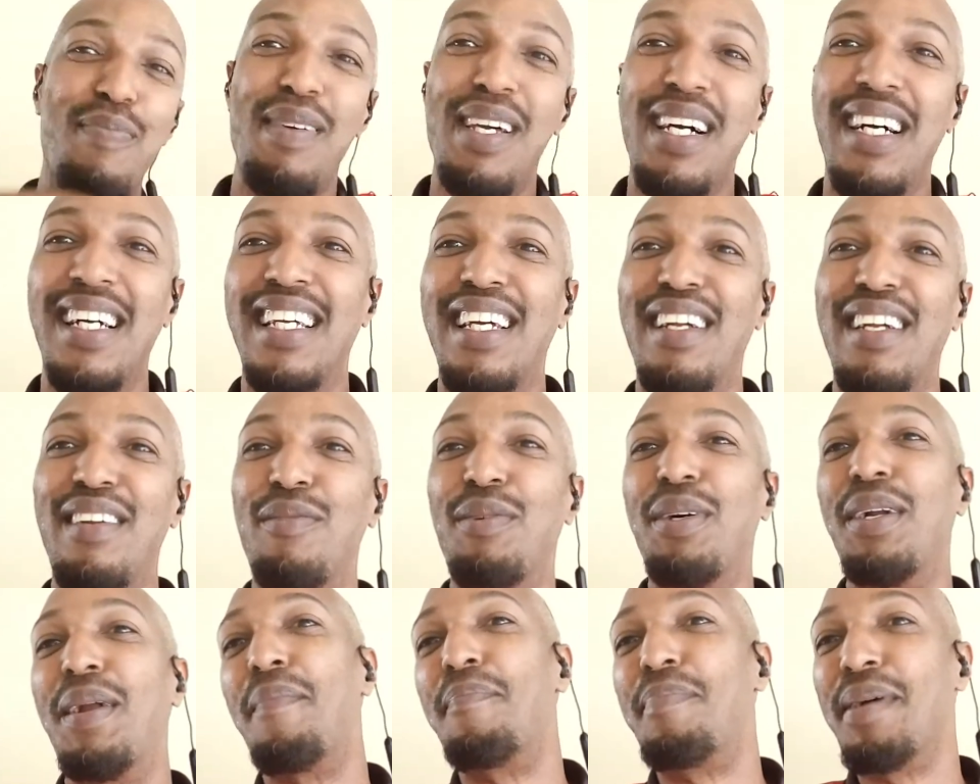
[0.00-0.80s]
million
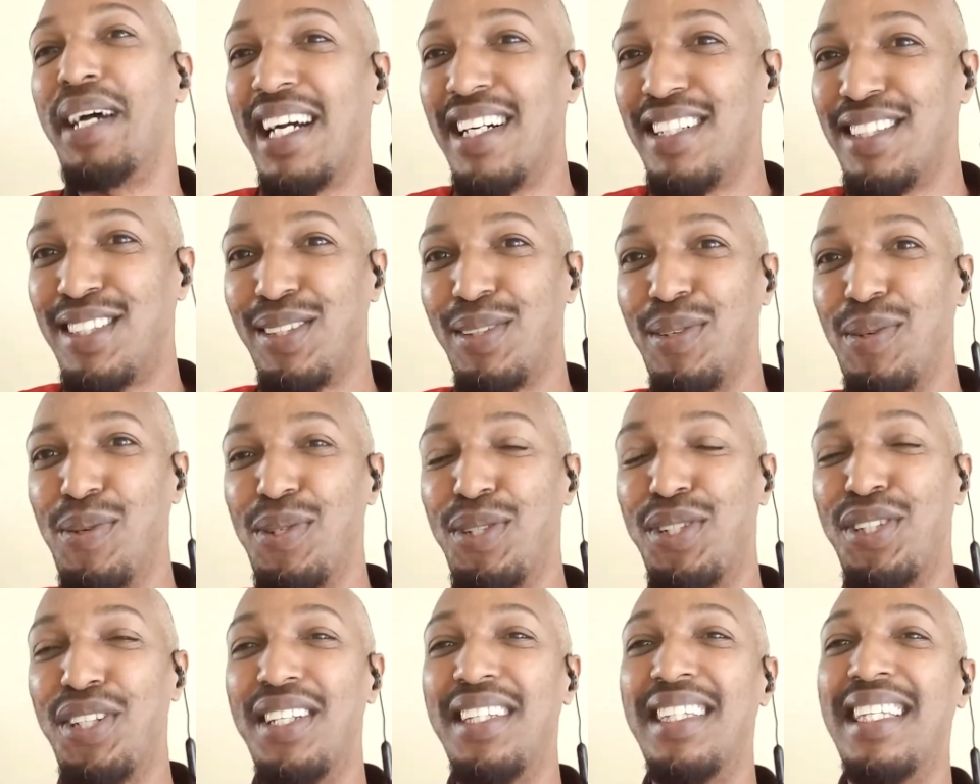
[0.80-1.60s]
with a bigger
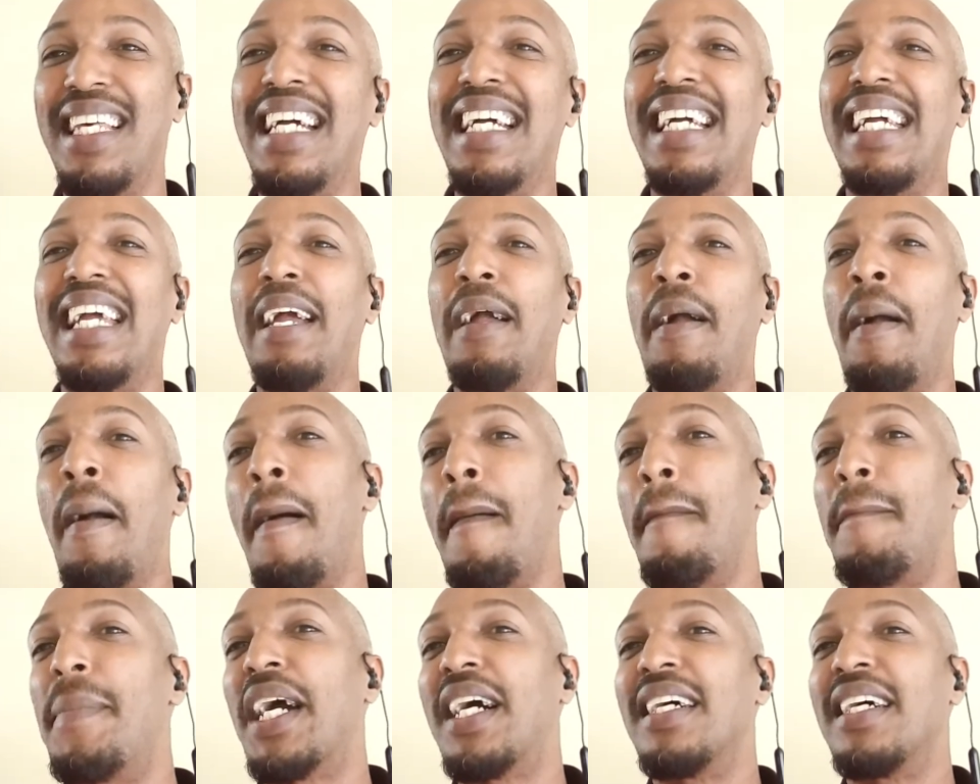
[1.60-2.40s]
solution thinking
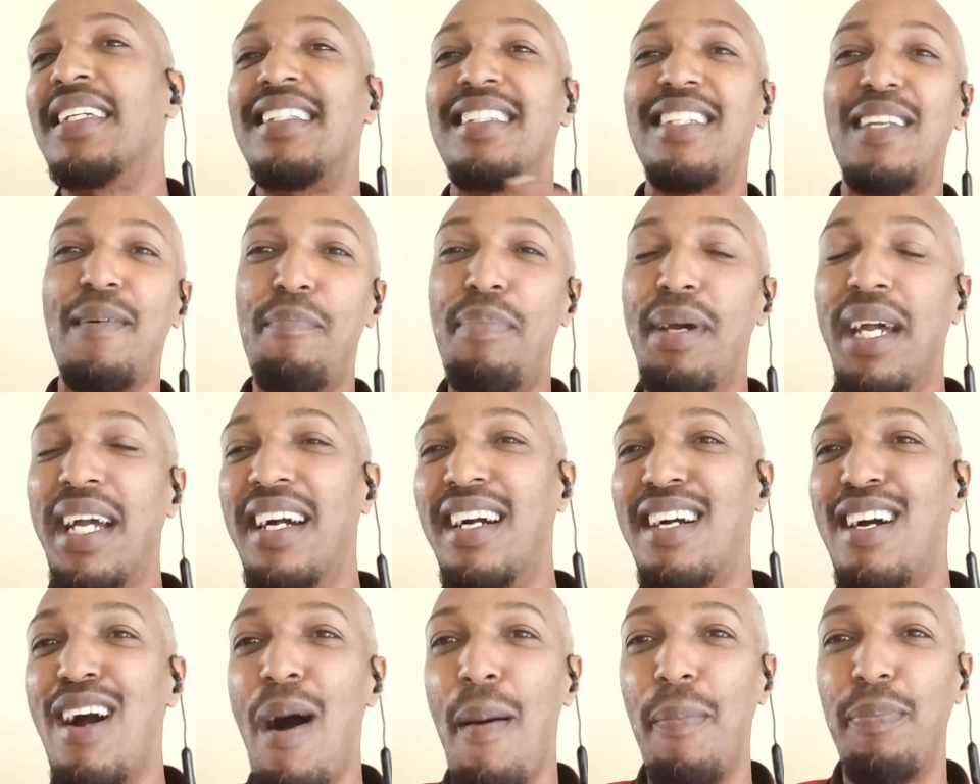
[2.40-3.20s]
because it's a bigger
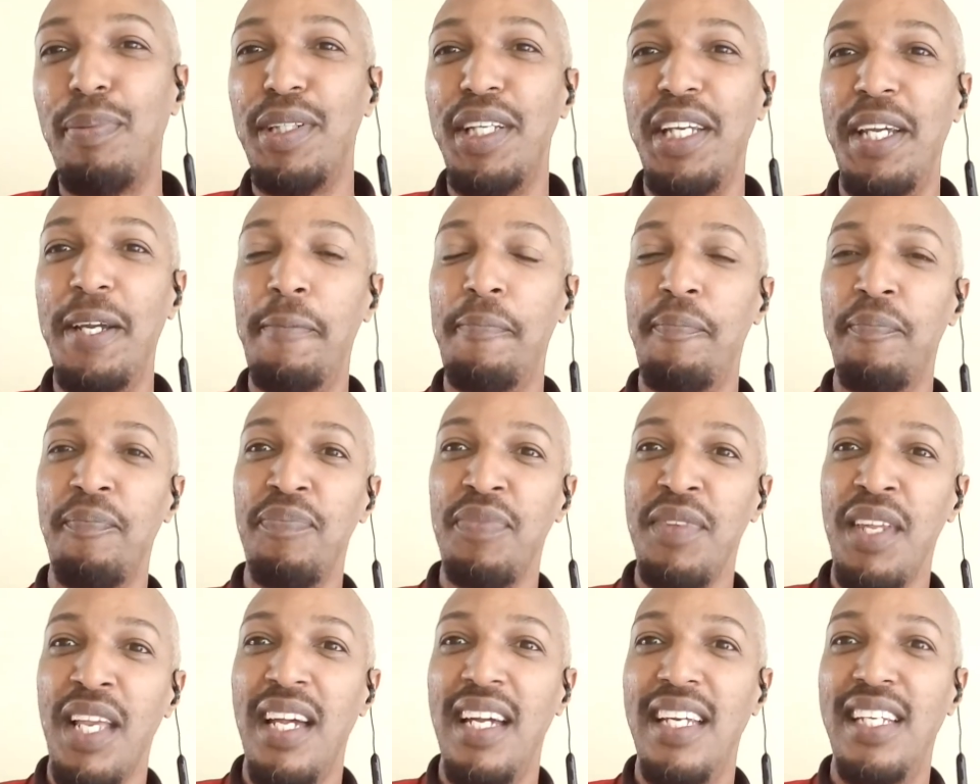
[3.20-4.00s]
company,
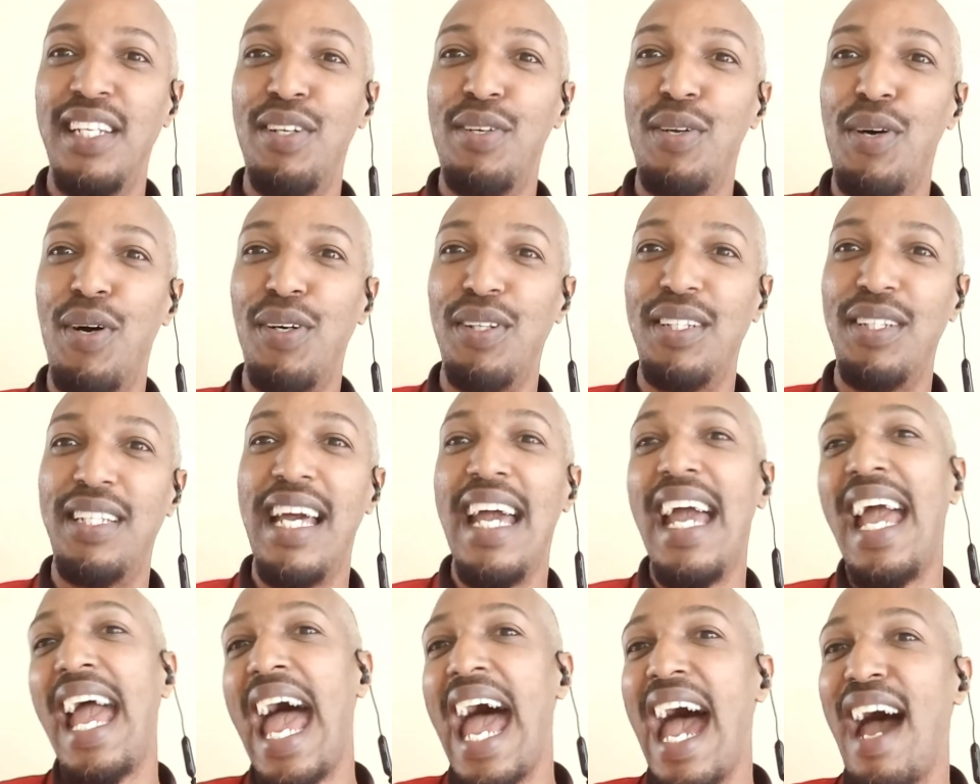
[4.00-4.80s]
you know,
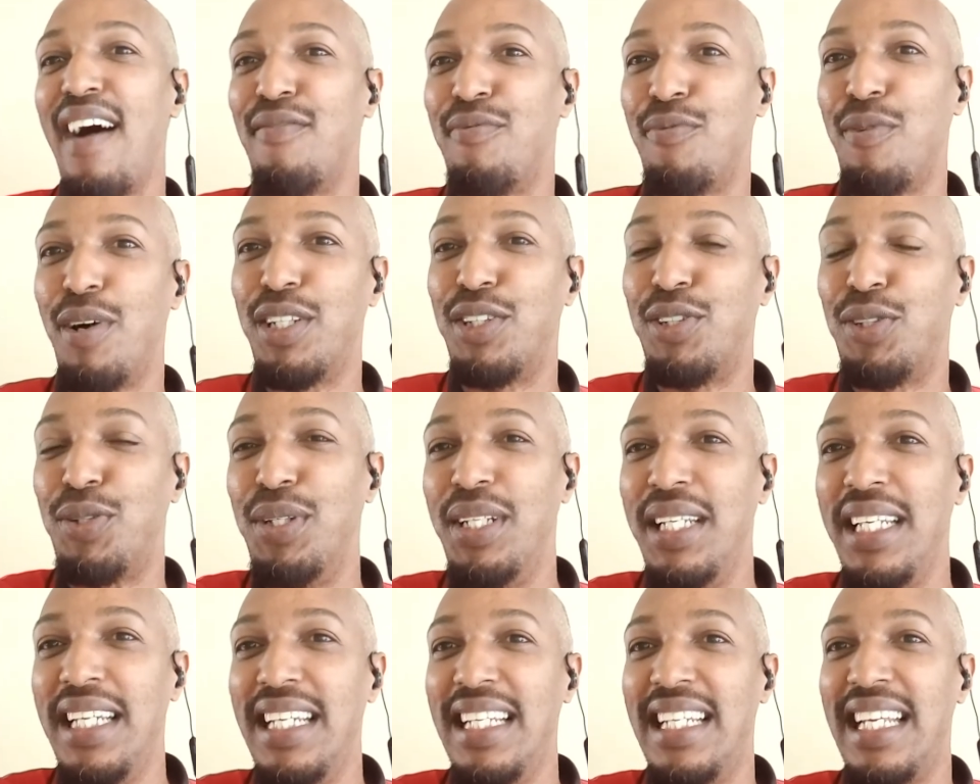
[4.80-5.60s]
they have what you
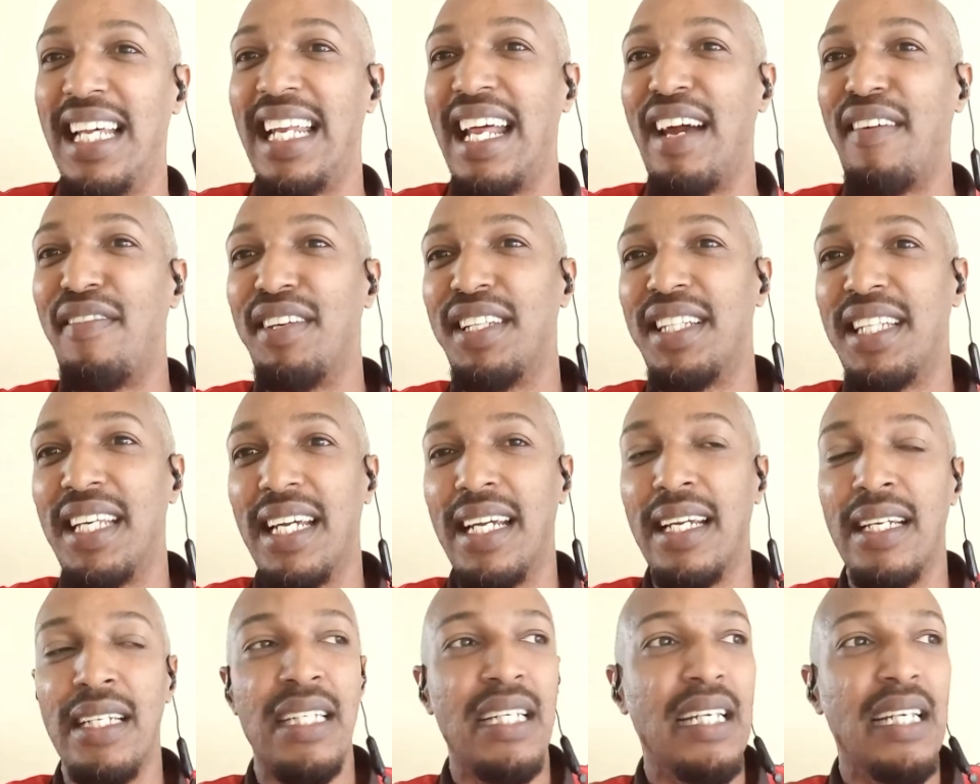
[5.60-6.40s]
need and
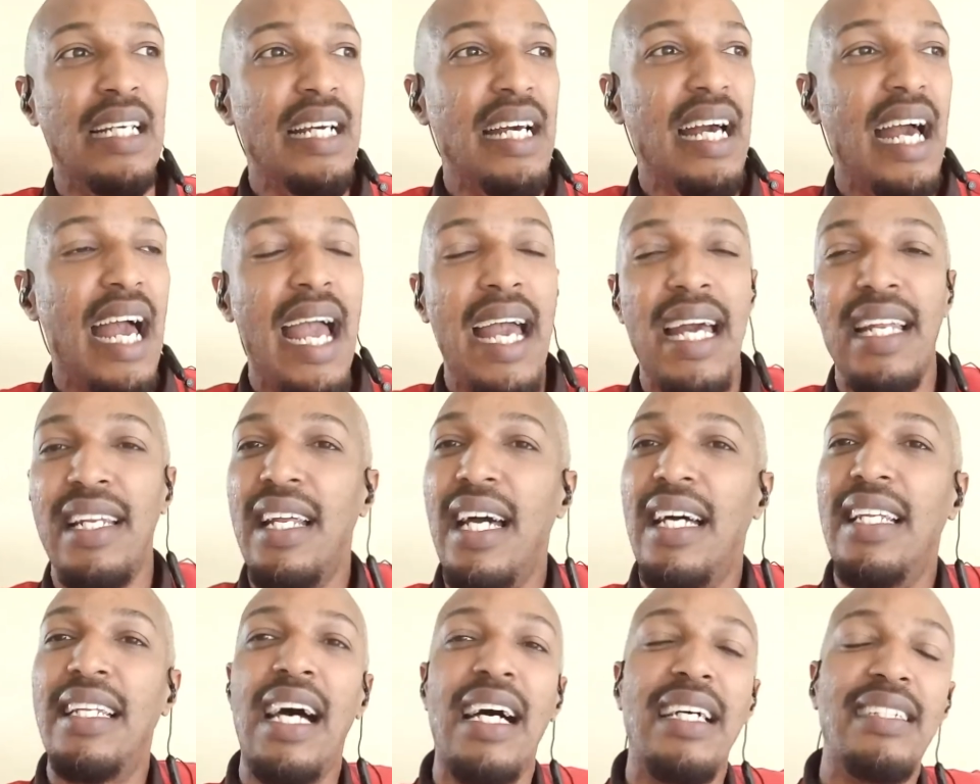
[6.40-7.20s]
everything.
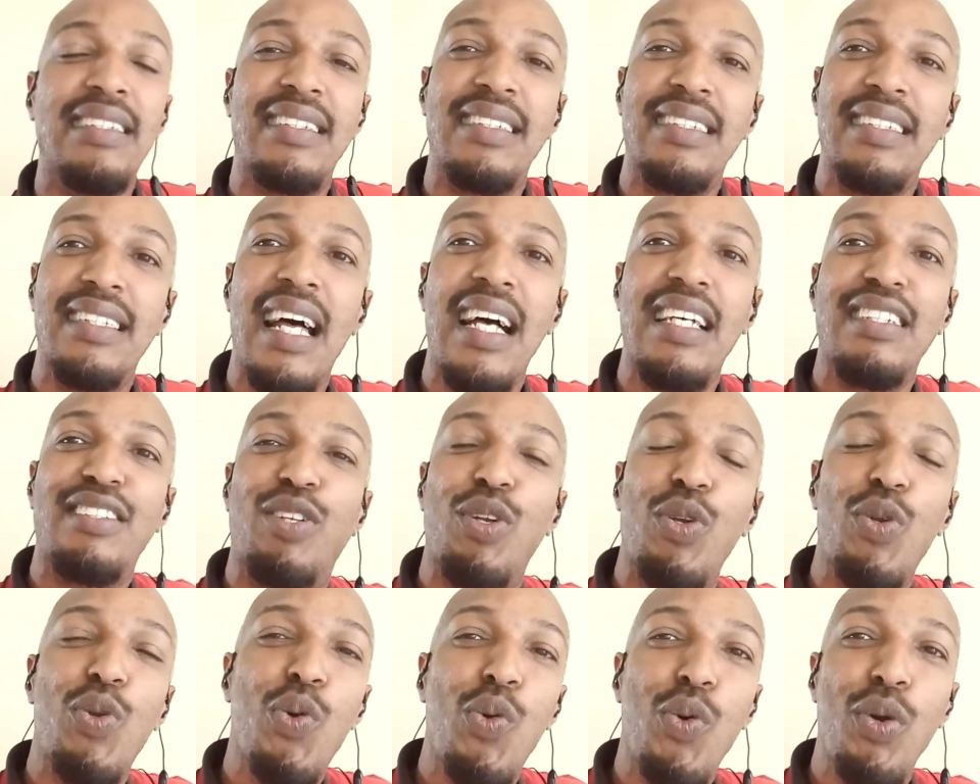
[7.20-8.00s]
And
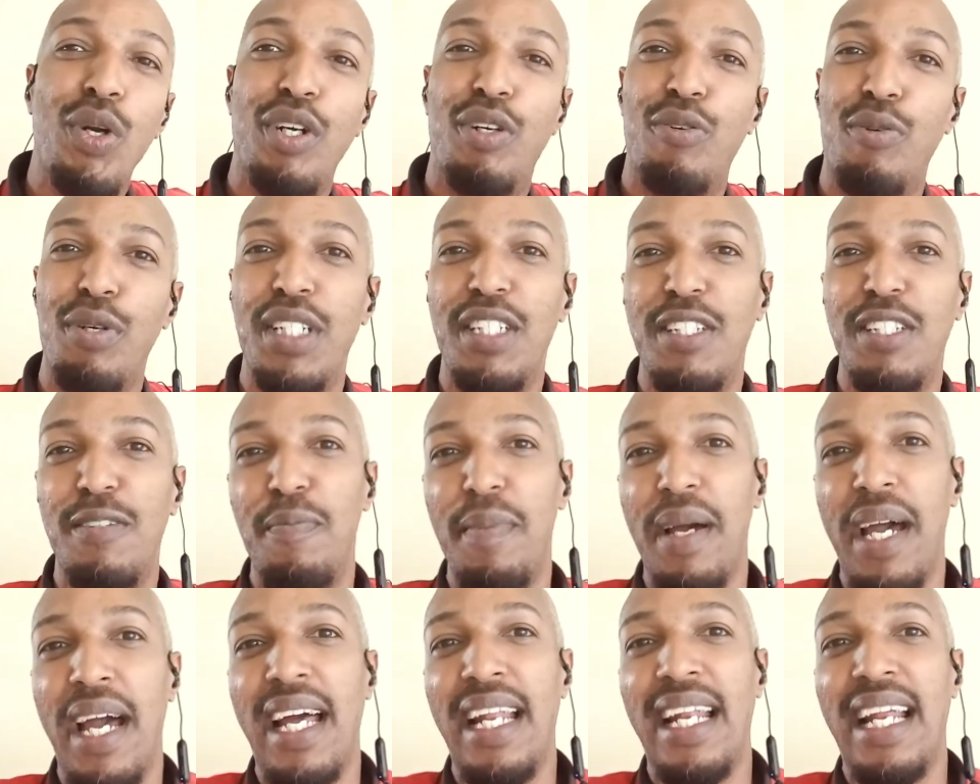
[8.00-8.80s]
that's ludicrous,
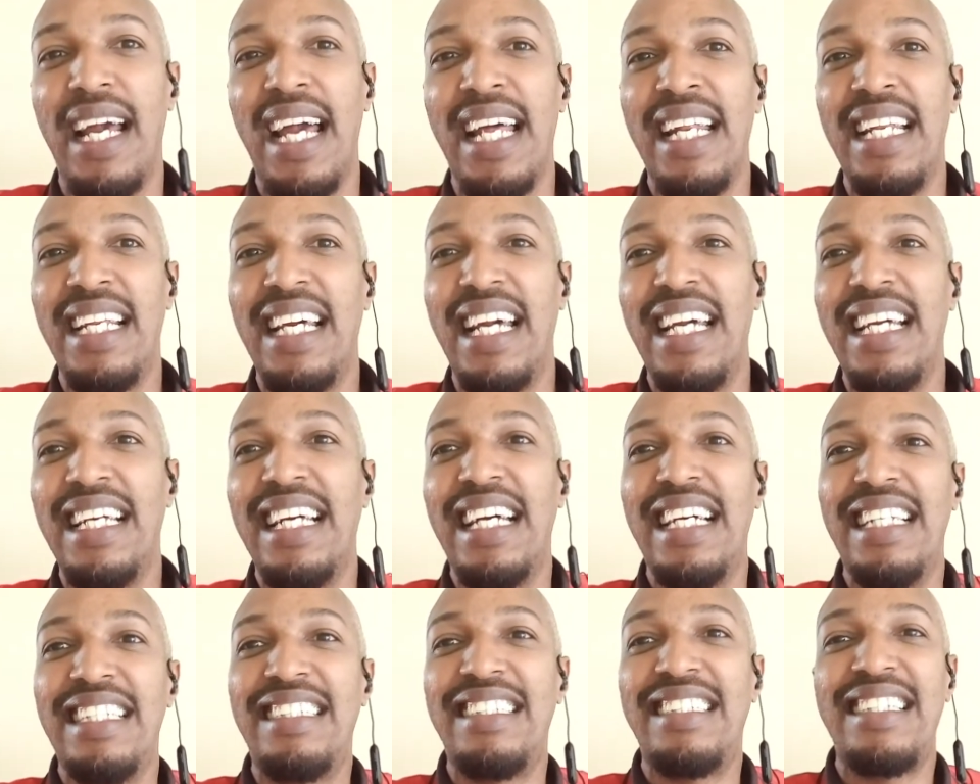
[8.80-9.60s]
man. And
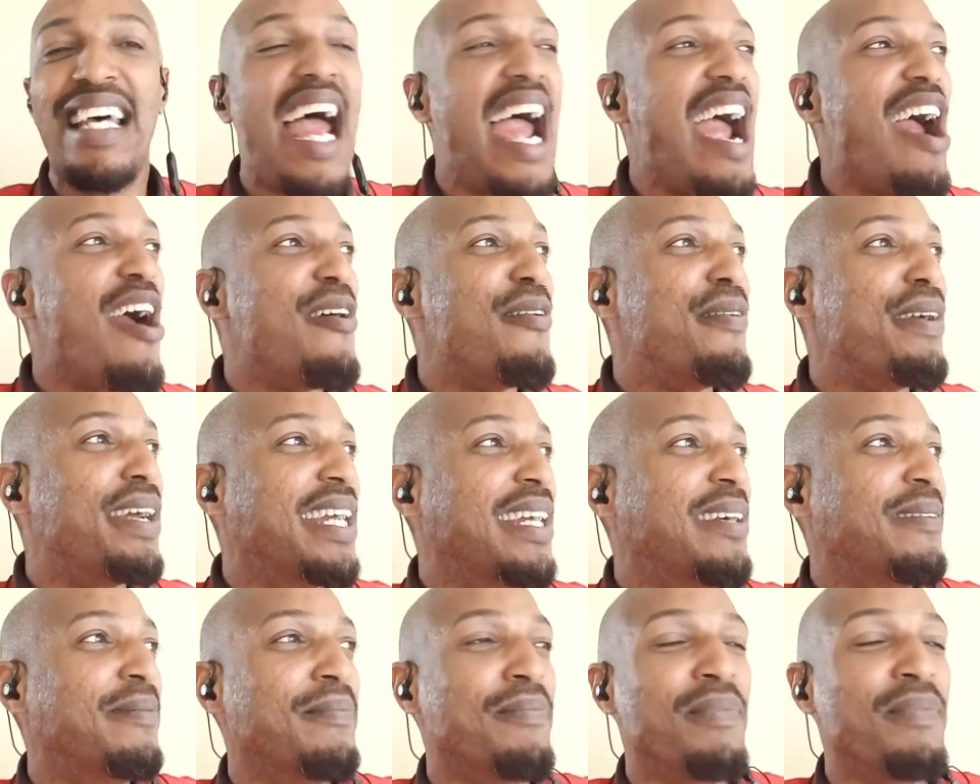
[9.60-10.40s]
it's
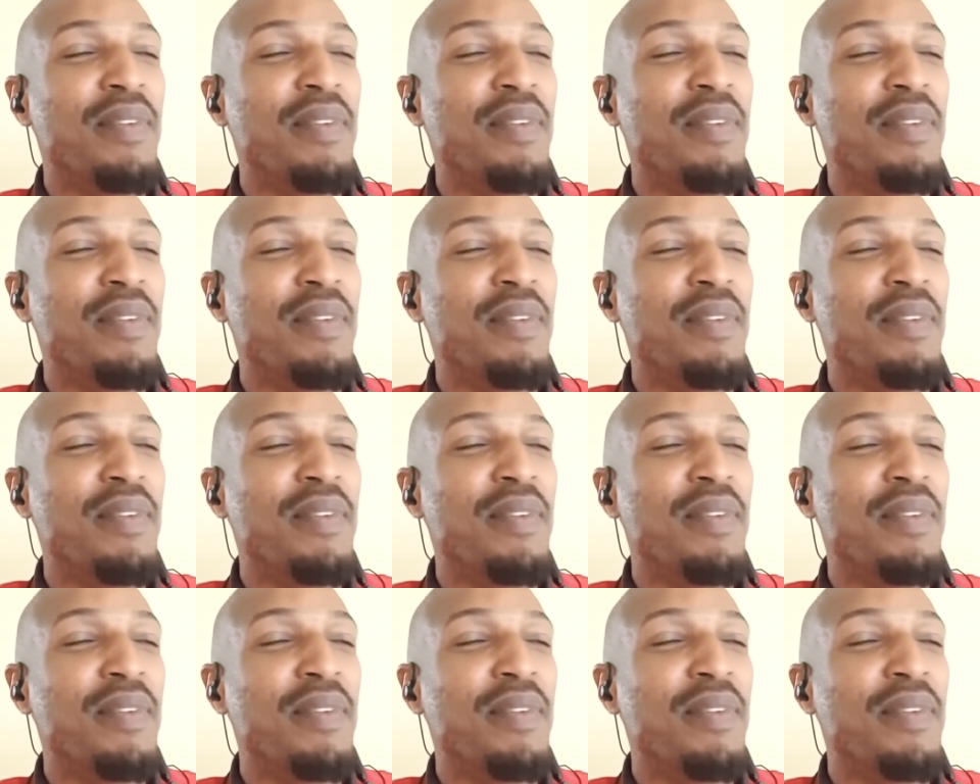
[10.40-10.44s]
tiring.